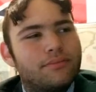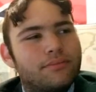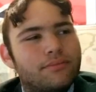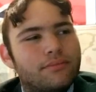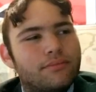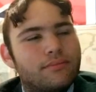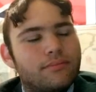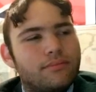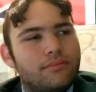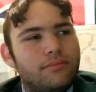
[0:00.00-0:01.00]

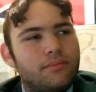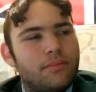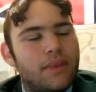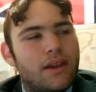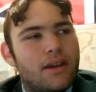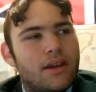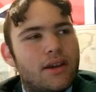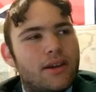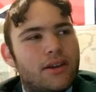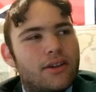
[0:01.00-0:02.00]

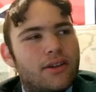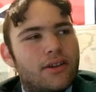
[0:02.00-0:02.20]
Nobody speaks.